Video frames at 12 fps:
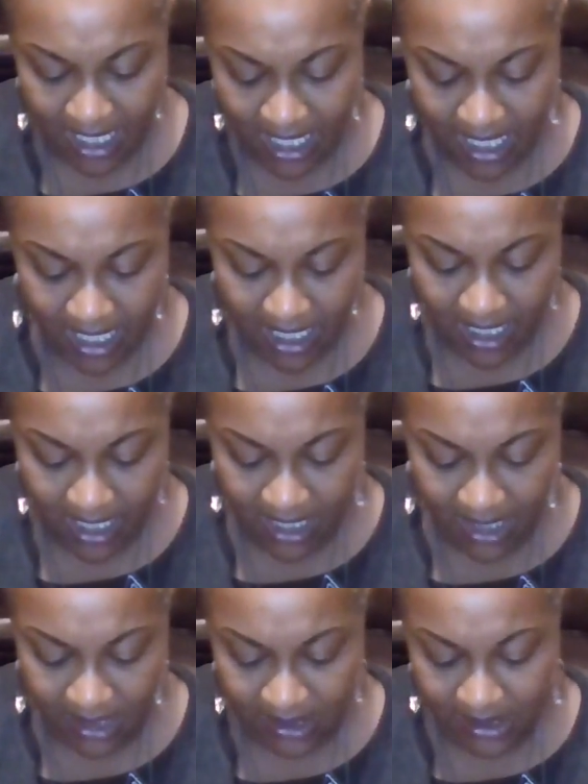
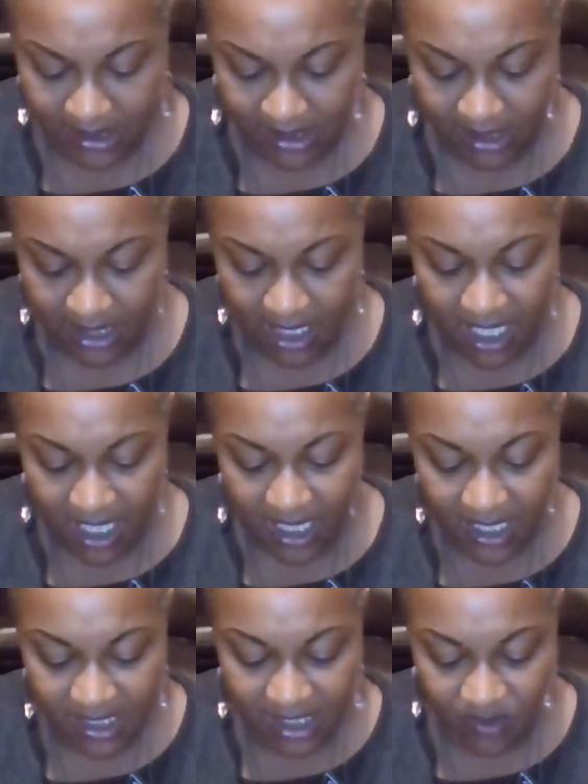is,
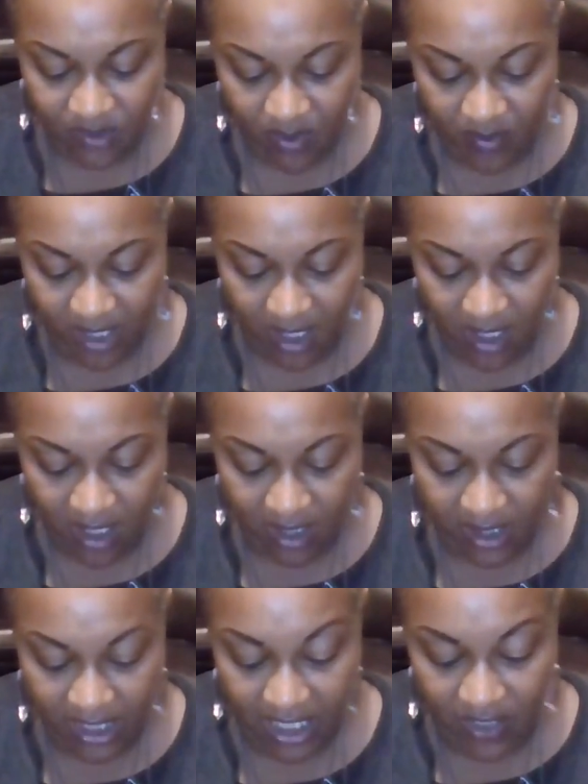this is what we
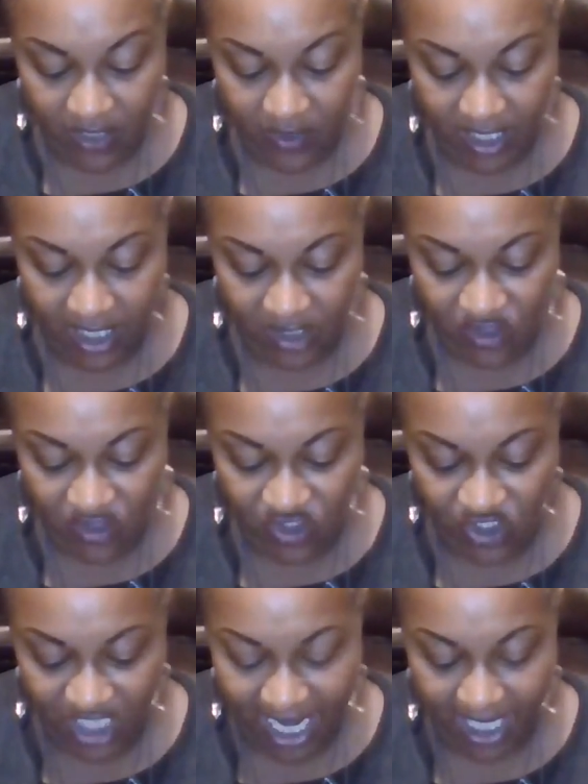call an earring
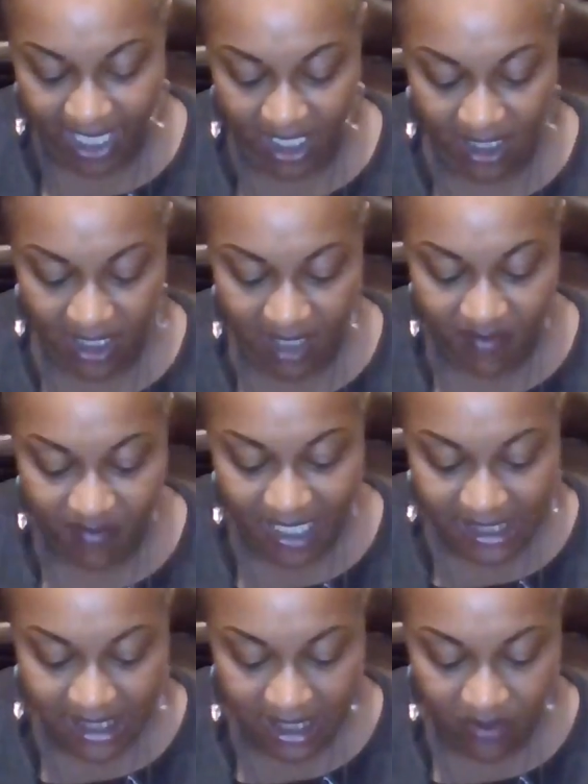jacket. And
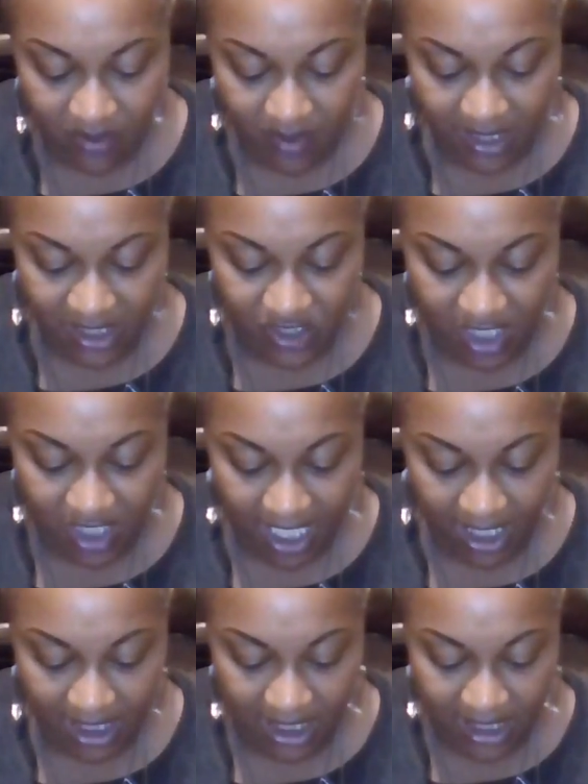basically what the
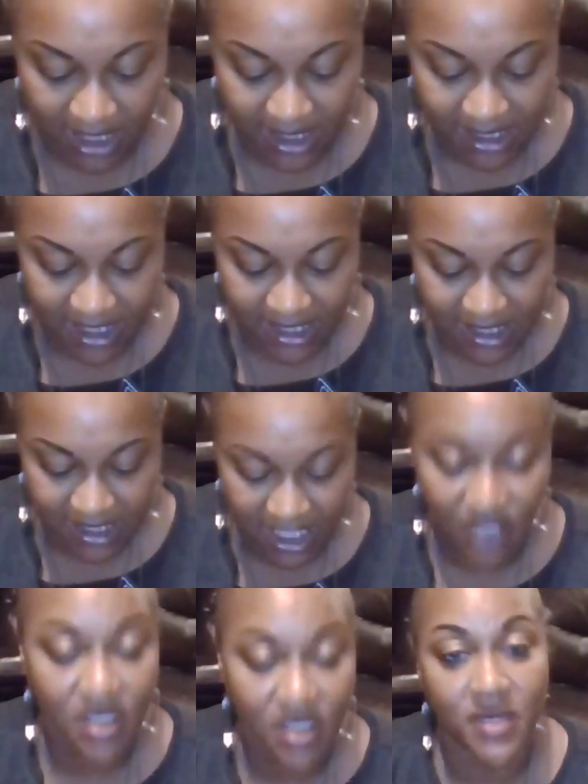jacket is
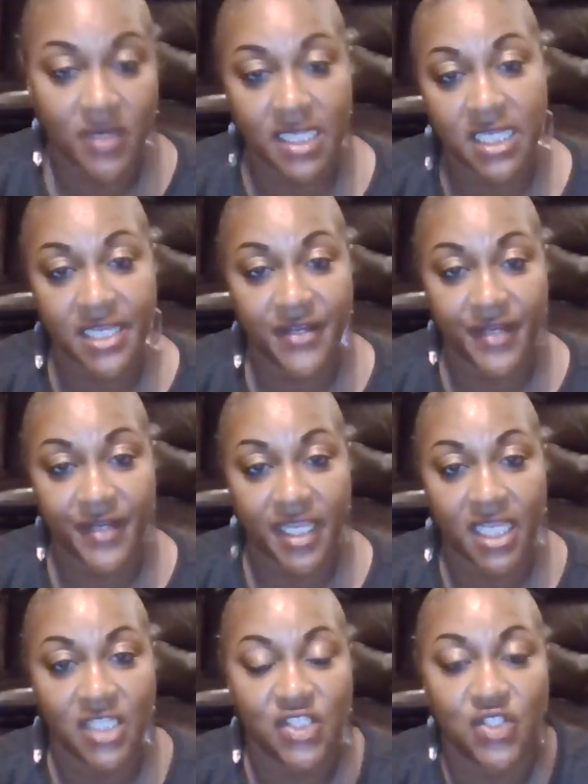that you can wear the
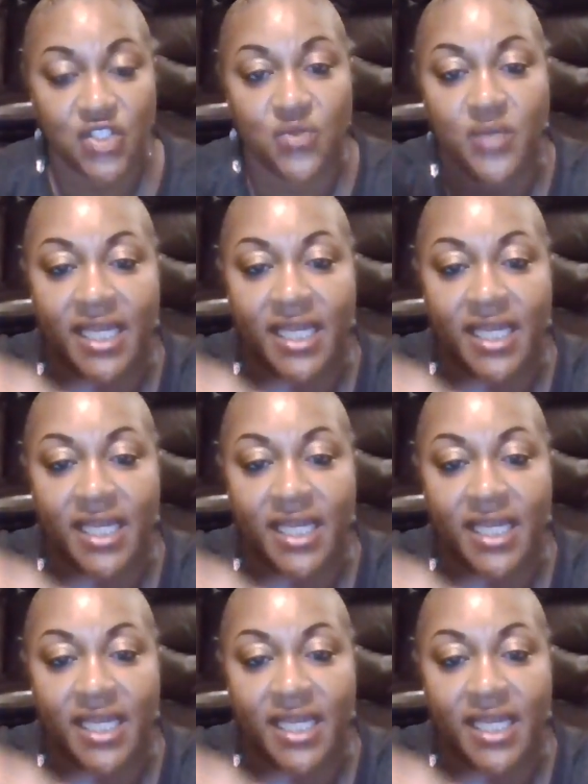earring in two